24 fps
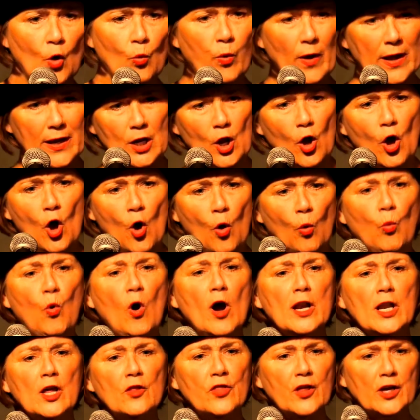When
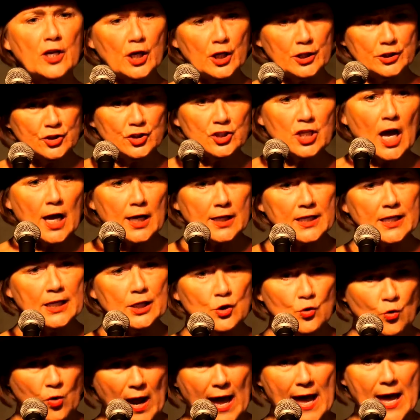one of the Kentucky
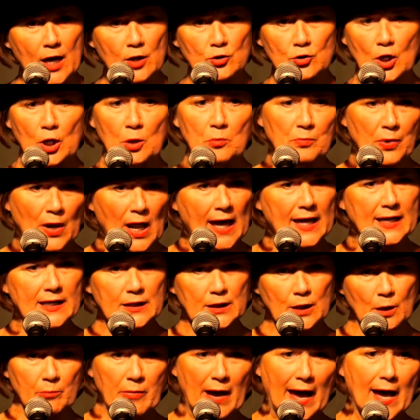crowd
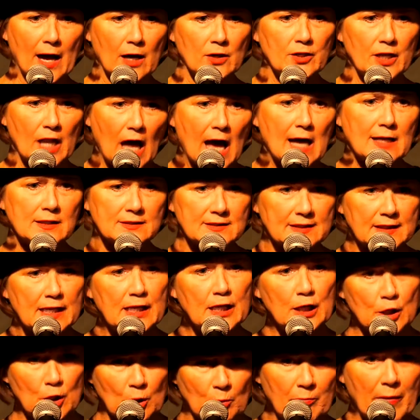complained about not
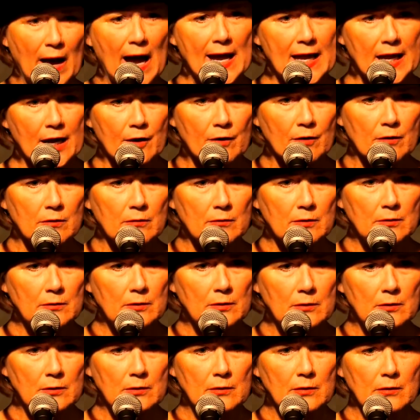seeing a bear,
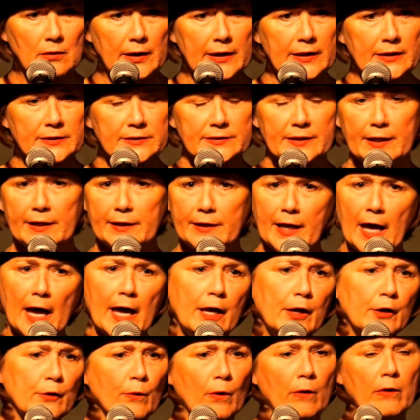he said,
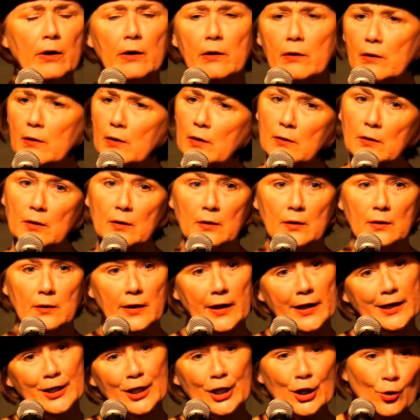no,
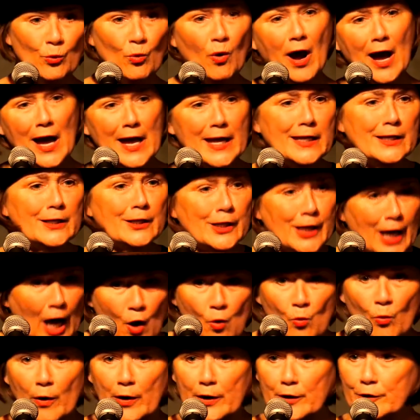and you ain't
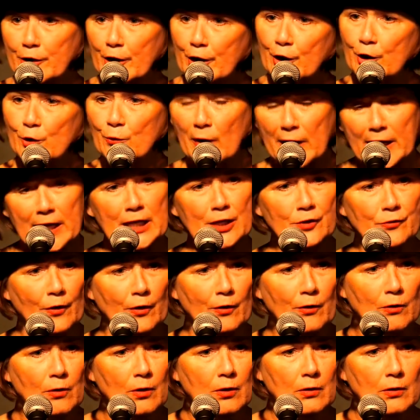going to either.